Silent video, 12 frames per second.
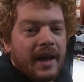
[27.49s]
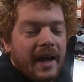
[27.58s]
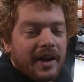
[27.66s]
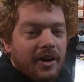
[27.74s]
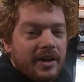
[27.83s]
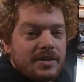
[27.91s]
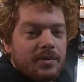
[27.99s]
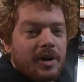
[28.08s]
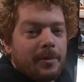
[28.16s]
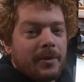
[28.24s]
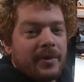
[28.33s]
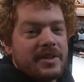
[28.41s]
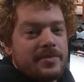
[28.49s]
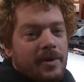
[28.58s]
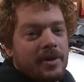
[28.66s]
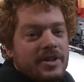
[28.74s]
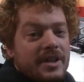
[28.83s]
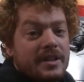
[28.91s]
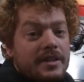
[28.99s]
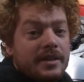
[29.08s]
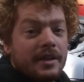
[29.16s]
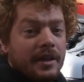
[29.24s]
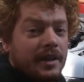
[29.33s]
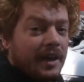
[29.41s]
Hey guys, welcome to the Reds Project.
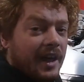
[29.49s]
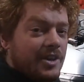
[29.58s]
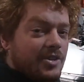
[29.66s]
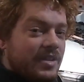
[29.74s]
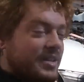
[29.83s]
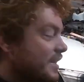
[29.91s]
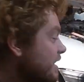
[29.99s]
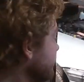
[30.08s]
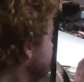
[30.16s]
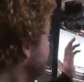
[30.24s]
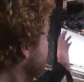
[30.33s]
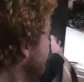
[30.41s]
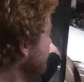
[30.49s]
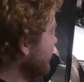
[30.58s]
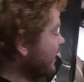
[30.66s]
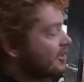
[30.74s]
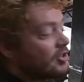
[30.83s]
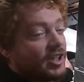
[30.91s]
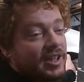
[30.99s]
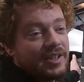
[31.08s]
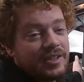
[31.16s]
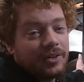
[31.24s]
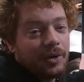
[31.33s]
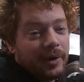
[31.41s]
As you can see, XG
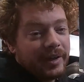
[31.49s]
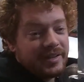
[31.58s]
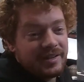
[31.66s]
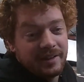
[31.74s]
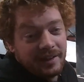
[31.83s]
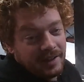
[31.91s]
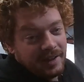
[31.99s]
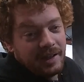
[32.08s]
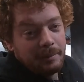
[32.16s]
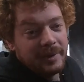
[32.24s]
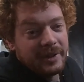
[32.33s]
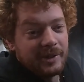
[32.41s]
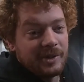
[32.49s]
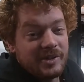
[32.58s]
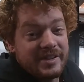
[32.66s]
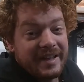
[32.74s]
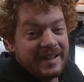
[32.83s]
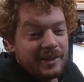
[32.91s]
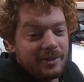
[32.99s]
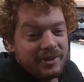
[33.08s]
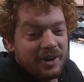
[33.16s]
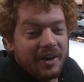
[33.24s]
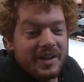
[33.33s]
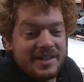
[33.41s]
is on the hoist because a little
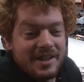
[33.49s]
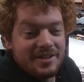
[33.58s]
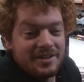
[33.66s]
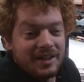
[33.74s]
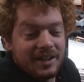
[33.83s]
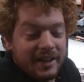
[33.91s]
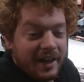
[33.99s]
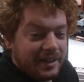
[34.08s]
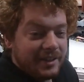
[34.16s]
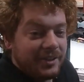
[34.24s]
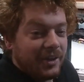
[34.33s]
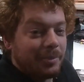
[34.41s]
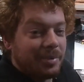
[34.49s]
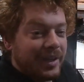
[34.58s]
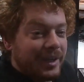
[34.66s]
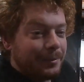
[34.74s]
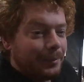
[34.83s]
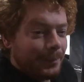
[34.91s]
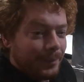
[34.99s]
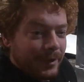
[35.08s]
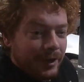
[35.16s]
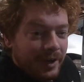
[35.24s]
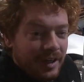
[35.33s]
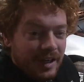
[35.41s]
dyno session the other day didn't go to plan.
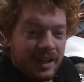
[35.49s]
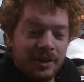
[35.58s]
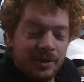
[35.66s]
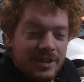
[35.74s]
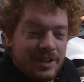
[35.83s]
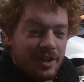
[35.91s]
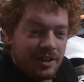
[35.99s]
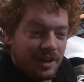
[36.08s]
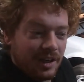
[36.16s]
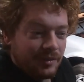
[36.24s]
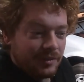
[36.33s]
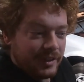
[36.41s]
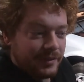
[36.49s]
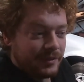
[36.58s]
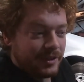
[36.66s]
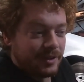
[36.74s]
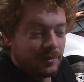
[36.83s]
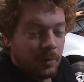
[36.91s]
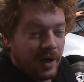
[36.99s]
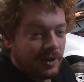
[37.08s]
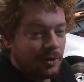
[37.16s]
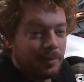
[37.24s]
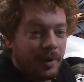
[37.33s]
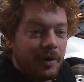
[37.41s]
It looks like I've lifted
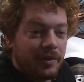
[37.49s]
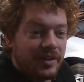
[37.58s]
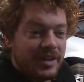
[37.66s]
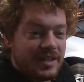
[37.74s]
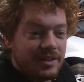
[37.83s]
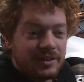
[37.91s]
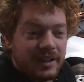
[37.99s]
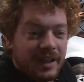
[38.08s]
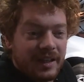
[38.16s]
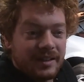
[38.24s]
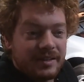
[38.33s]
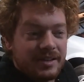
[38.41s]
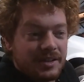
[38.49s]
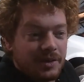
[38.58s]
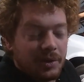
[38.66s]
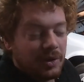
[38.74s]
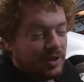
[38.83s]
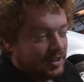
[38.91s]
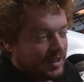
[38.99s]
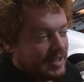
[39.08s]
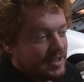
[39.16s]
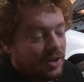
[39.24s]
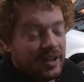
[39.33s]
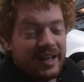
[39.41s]
one or both of the cylinder heads, or at
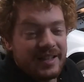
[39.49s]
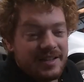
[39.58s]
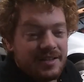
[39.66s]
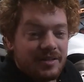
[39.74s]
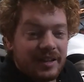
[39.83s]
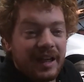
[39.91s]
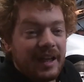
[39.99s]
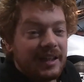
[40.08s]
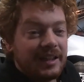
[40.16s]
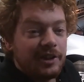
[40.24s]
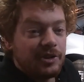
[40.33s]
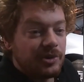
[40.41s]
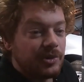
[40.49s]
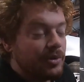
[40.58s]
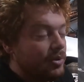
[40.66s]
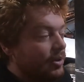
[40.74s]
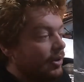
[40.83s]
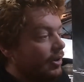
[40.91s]
least got a cylinder head issue.